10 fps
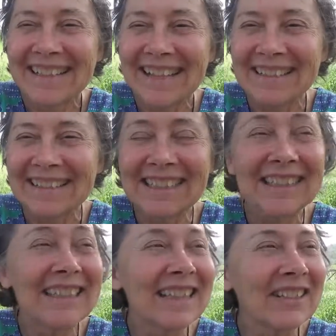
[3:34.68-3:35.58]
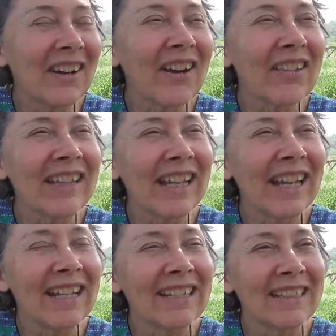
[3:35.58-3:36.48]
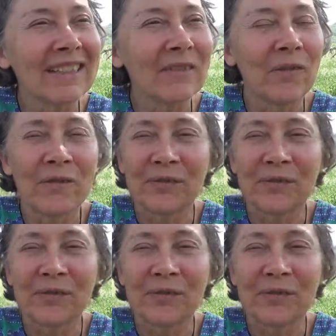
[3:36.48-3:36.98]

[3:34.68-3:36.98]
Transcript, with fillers: And since these are the days of